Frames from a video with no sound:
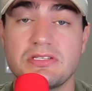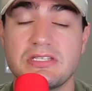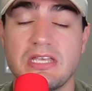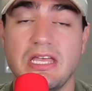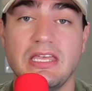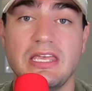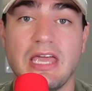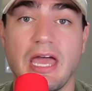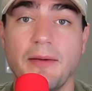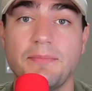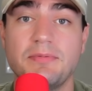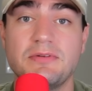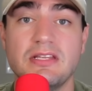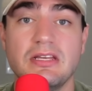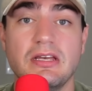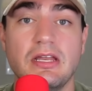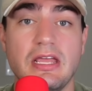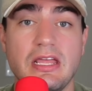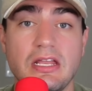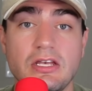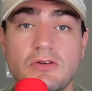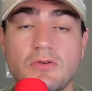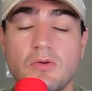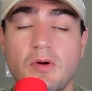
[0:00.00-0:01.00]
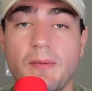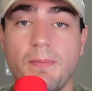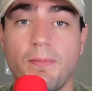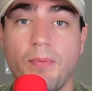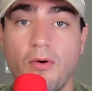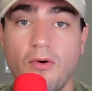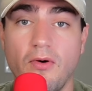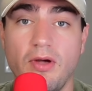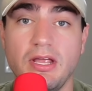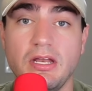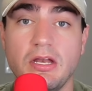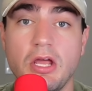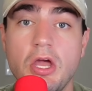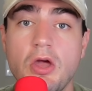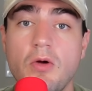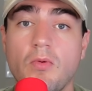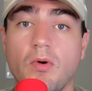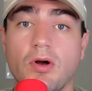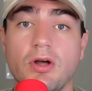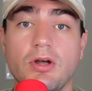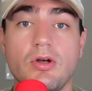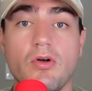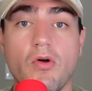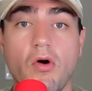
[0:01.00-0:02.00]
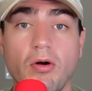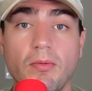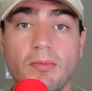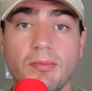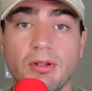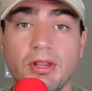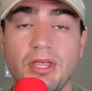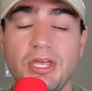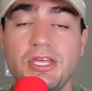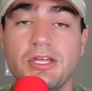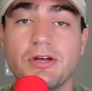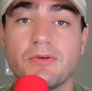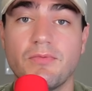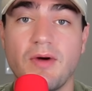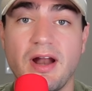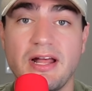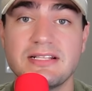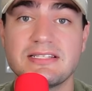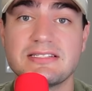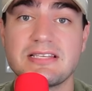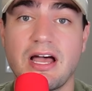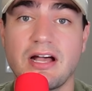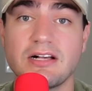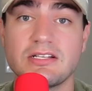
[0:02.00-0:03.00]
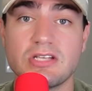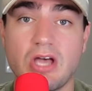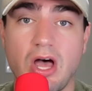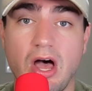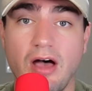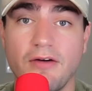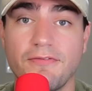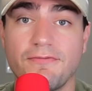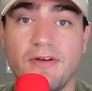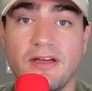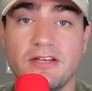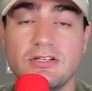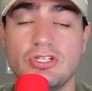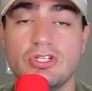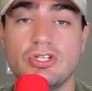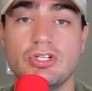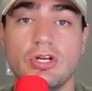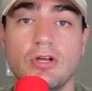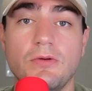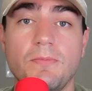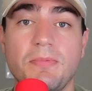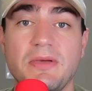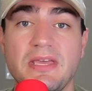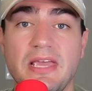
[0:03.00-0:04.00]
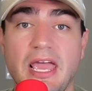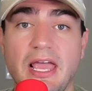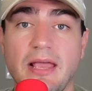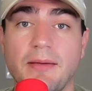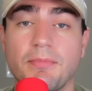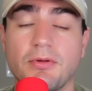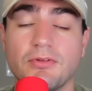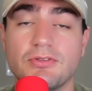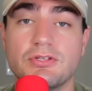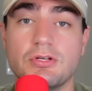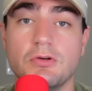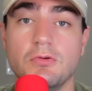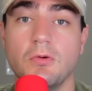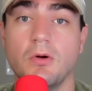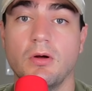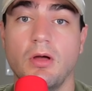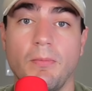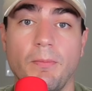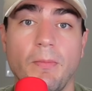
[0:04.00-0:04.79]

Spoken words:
They kept it into a point where normally your Red Sox offense should be able to